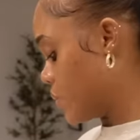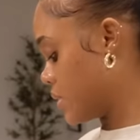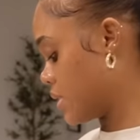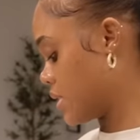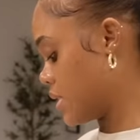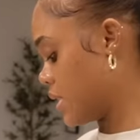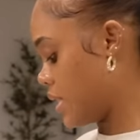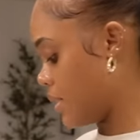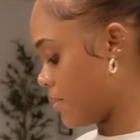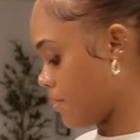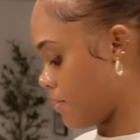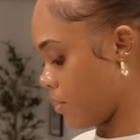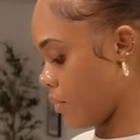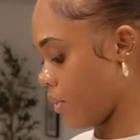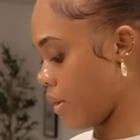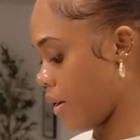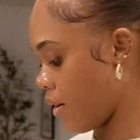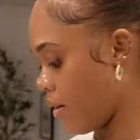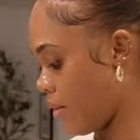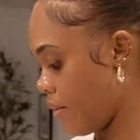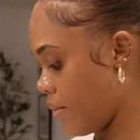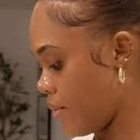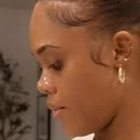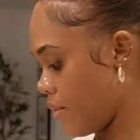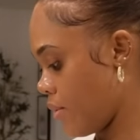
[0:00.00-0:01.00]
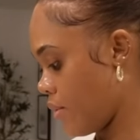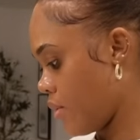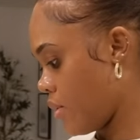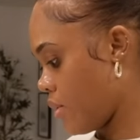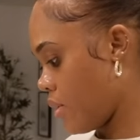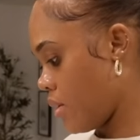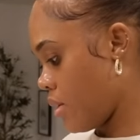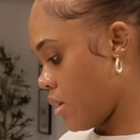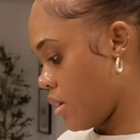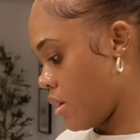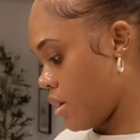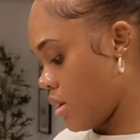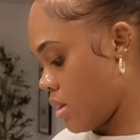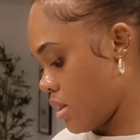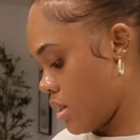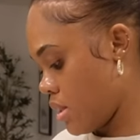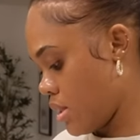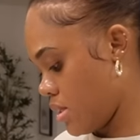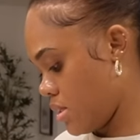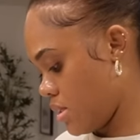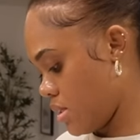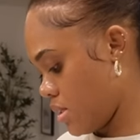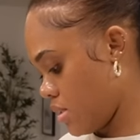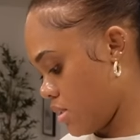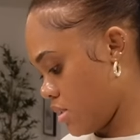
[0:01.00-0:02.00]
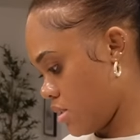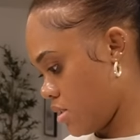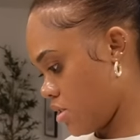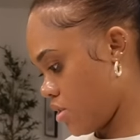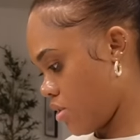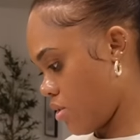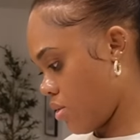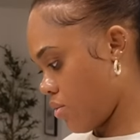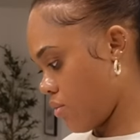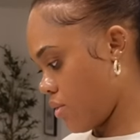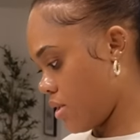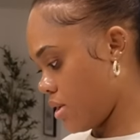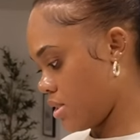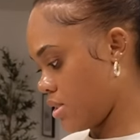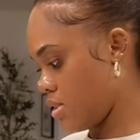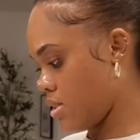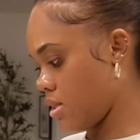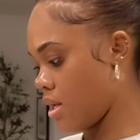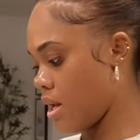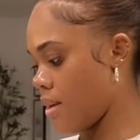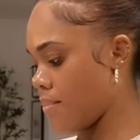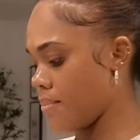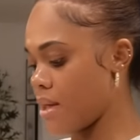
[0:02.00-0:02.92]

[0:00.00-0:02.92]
sleepwear. This is 3T.